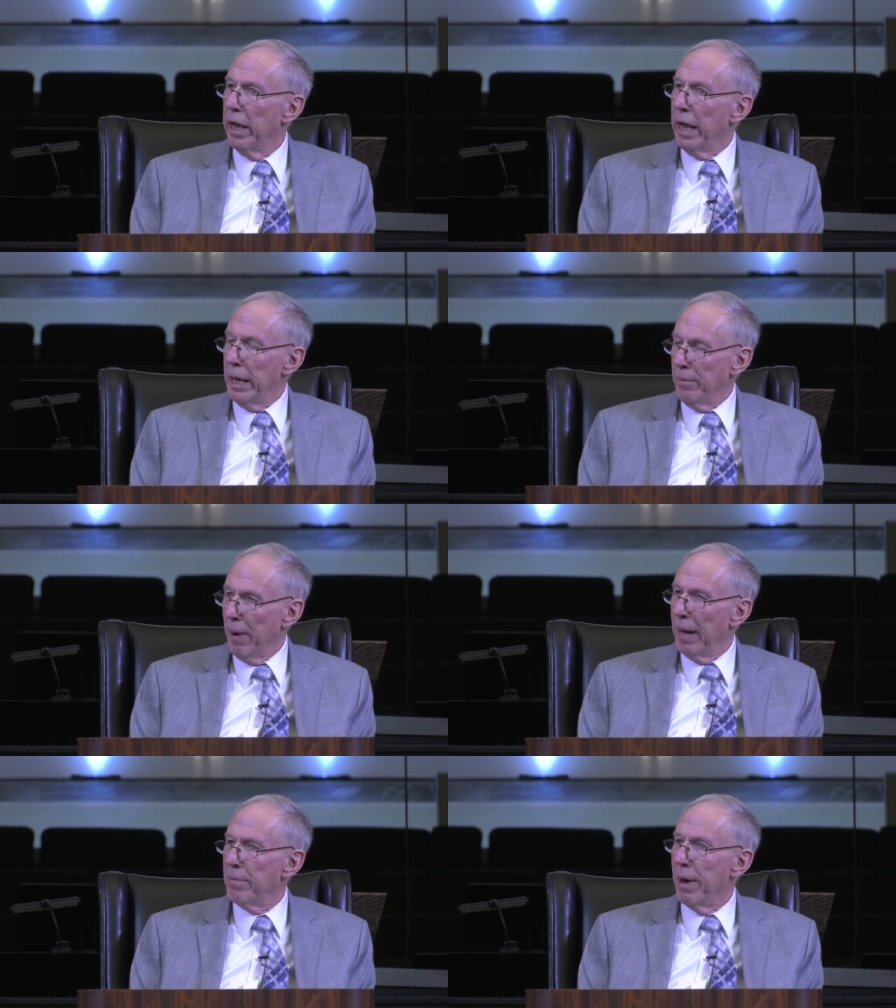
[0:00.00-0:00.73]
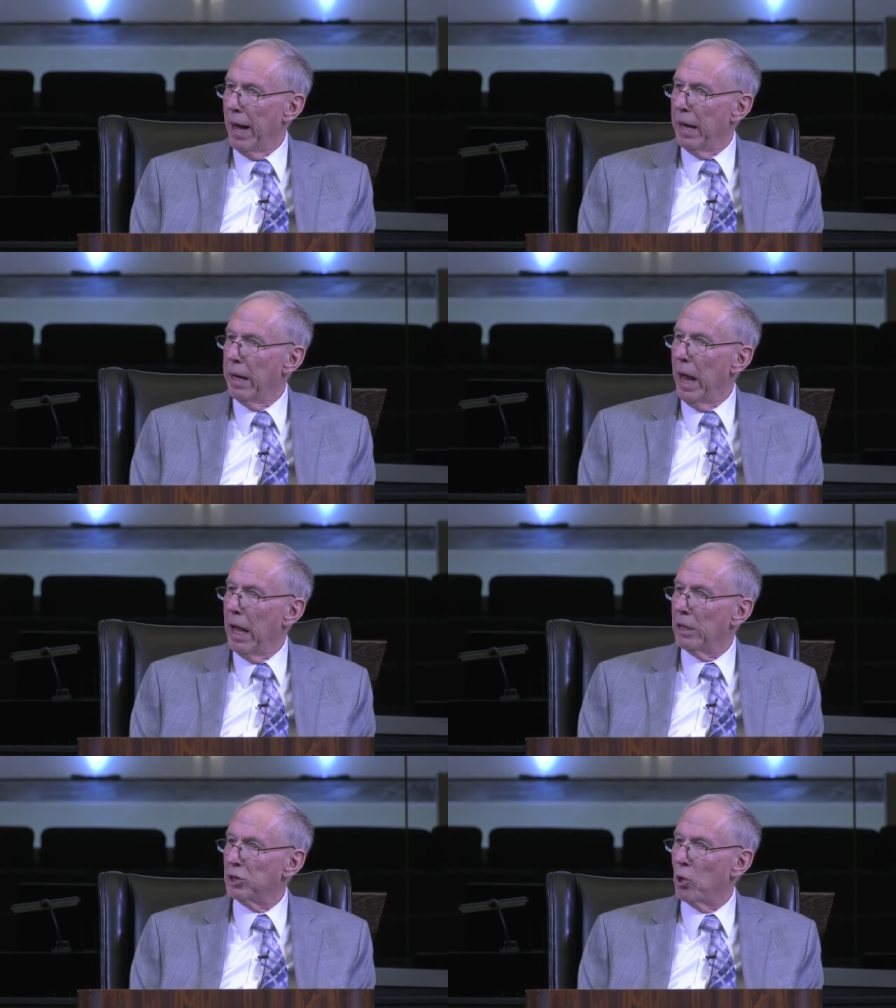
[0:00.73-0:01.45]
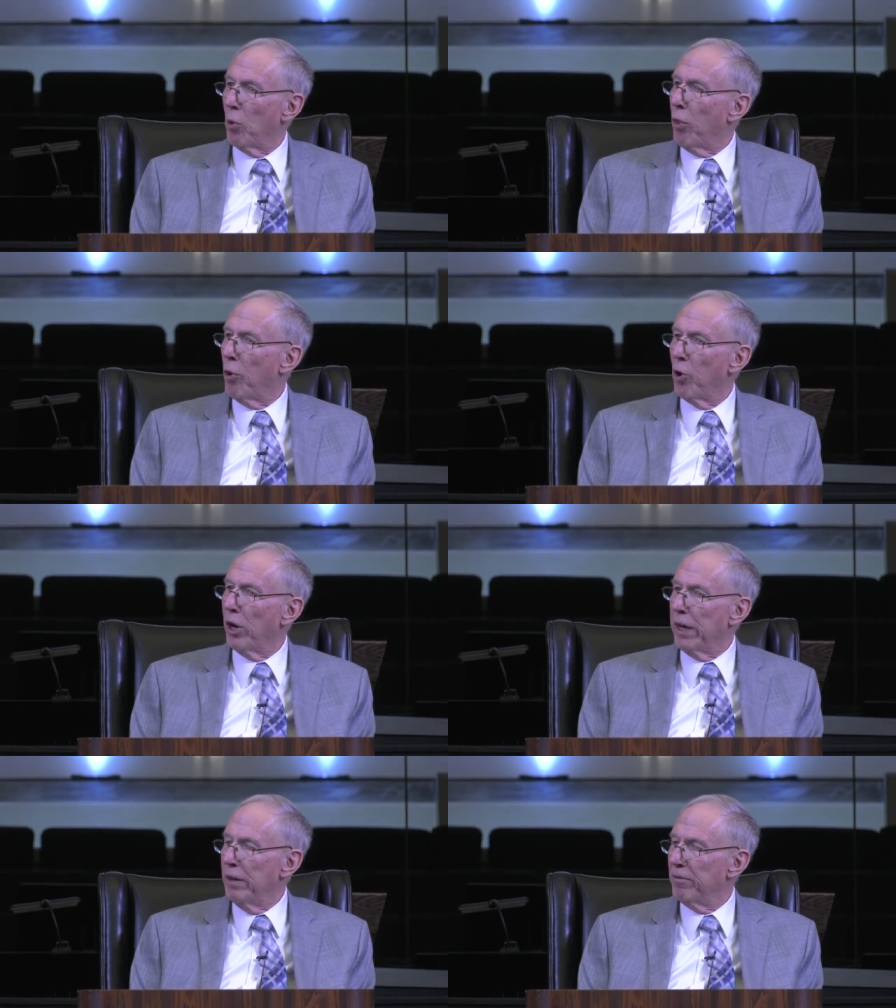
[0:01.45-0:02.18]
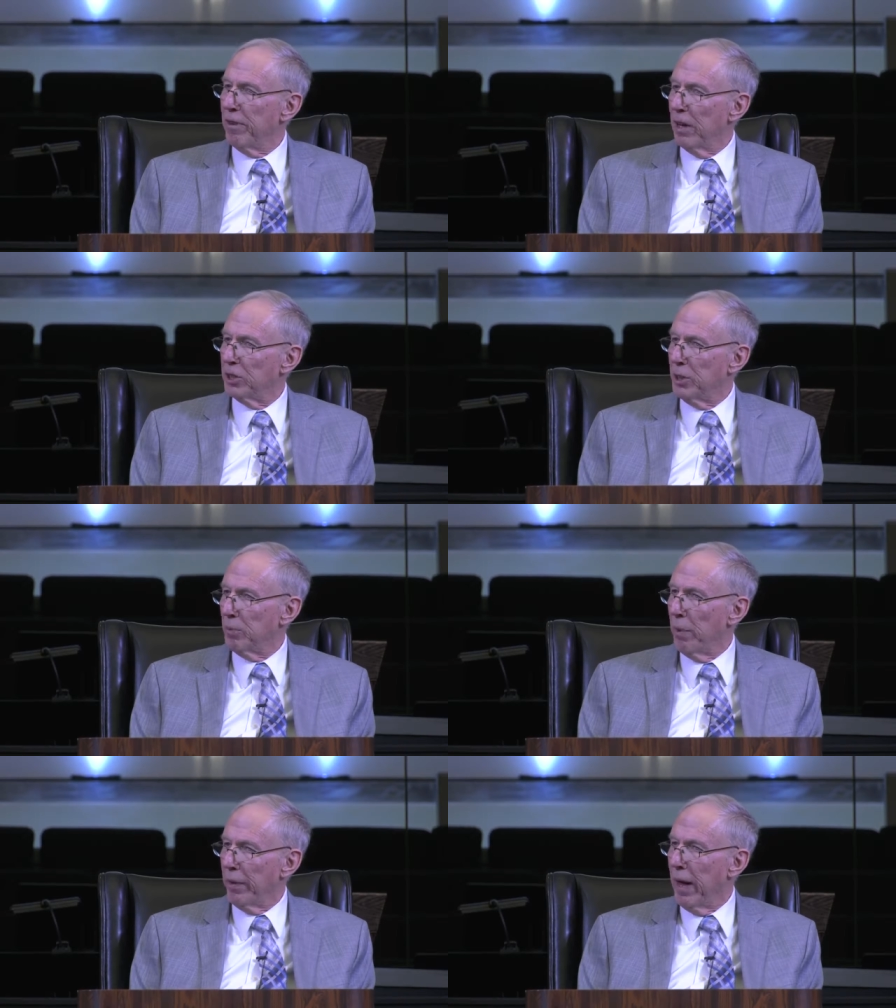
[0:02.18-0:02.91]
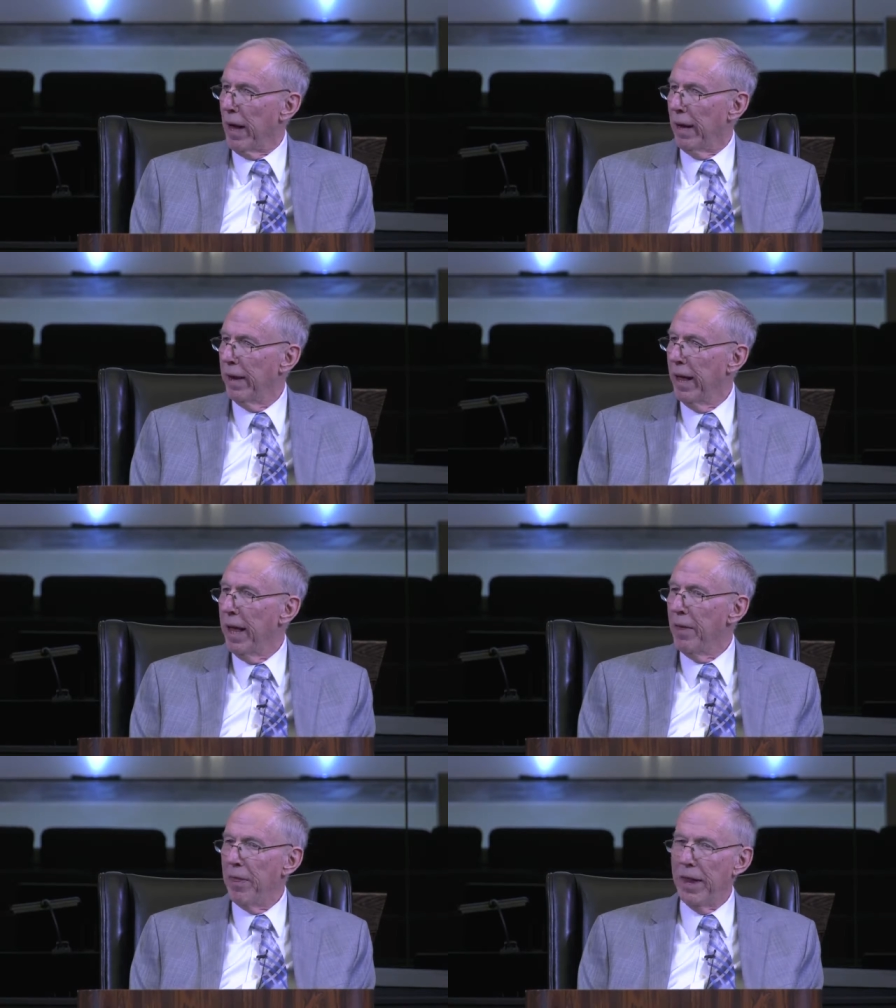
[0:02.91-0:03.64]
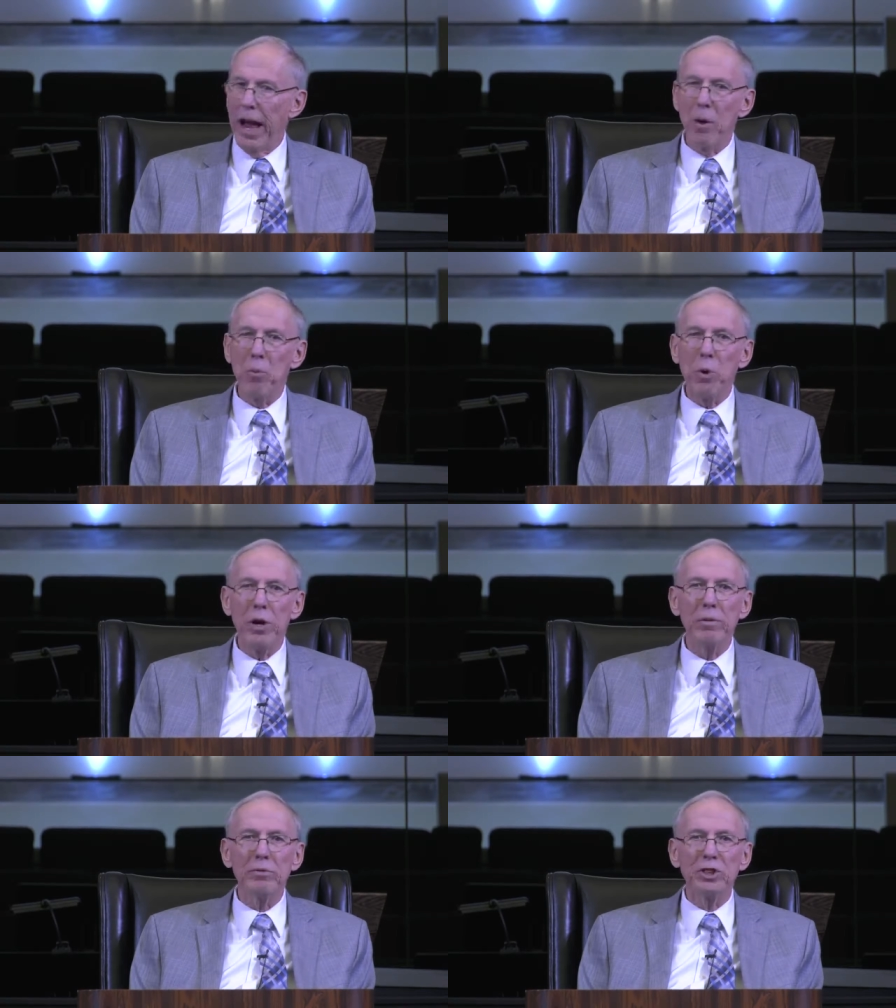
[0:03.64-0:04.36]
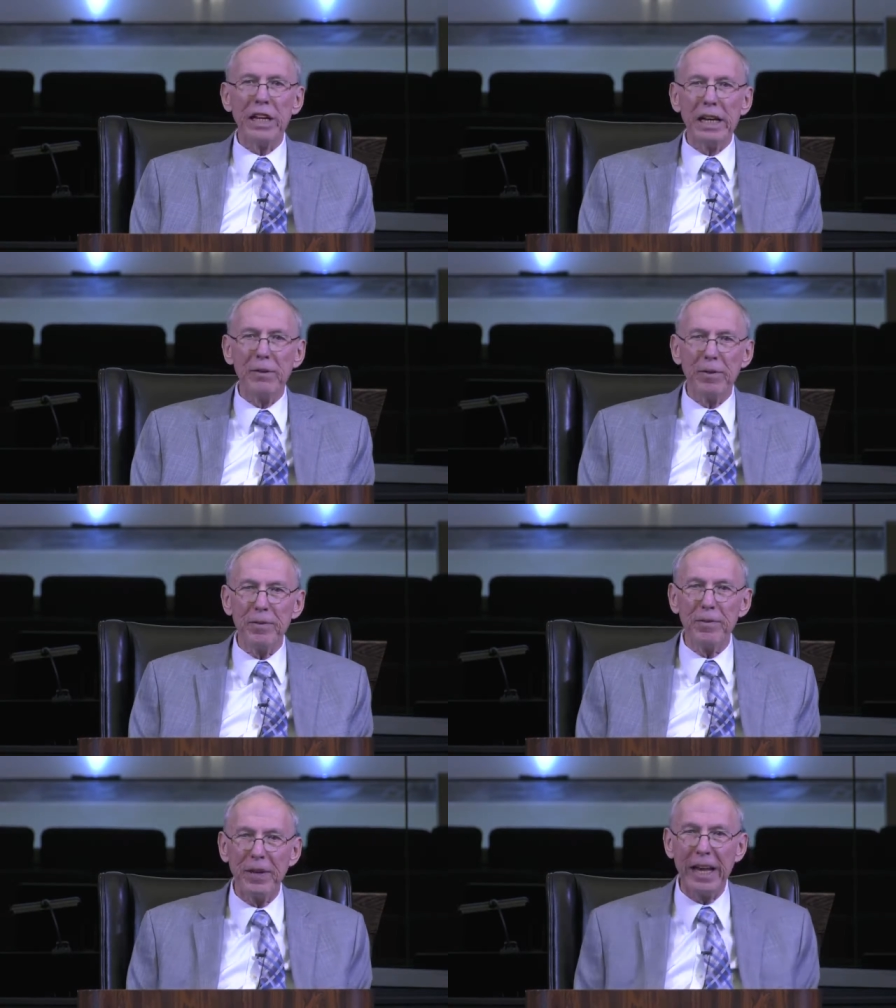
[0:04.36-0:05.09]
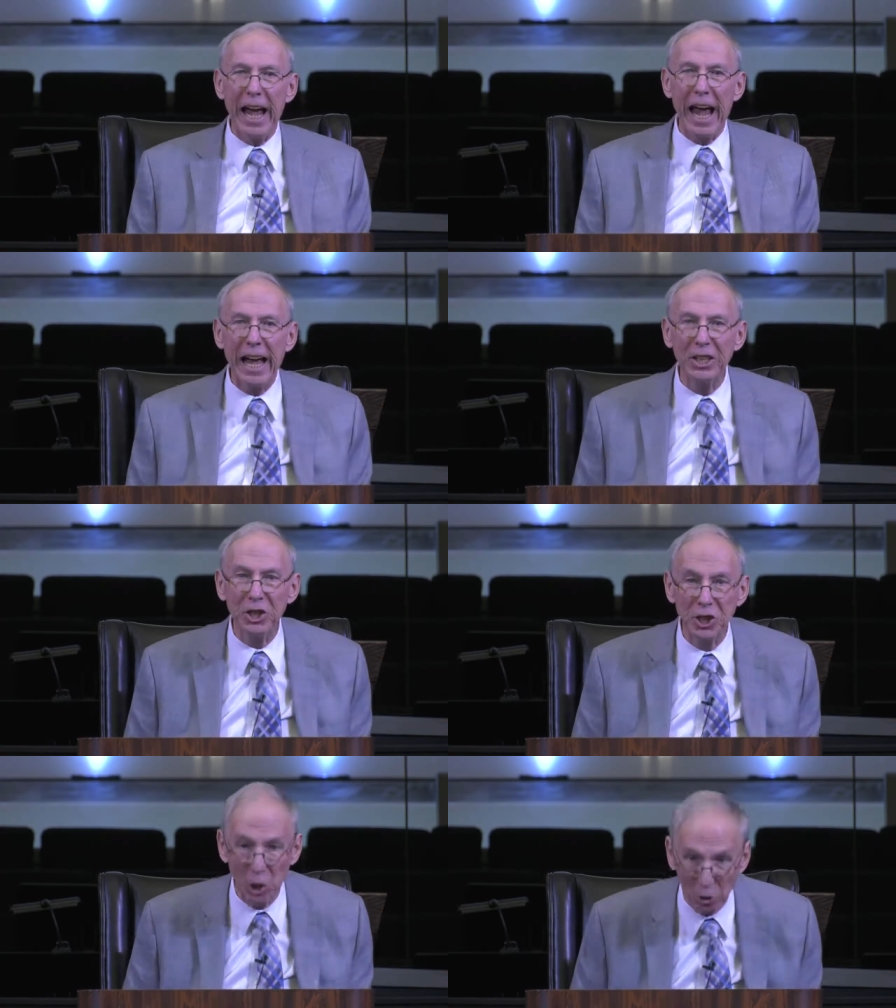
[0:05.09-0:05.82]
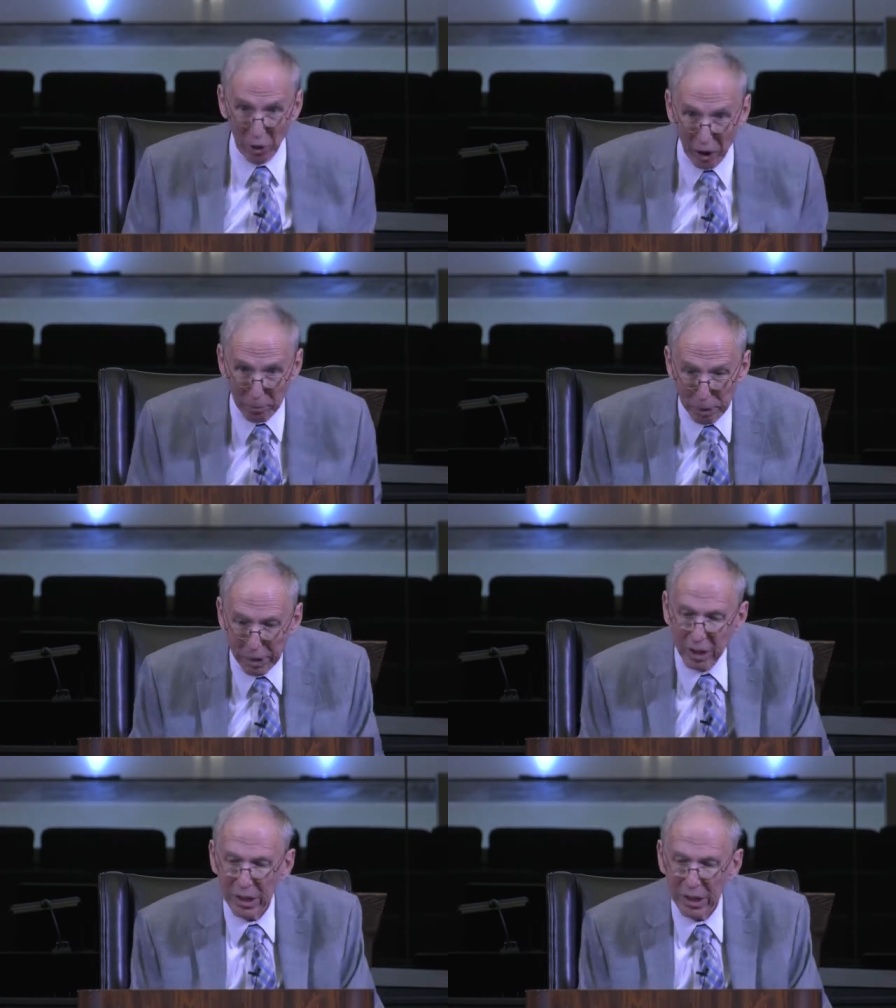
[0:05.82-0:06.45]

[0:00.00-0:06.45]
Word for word: in my mind and so thoroughly in fellowship with God that I wouldn't have seen him if he had shown up.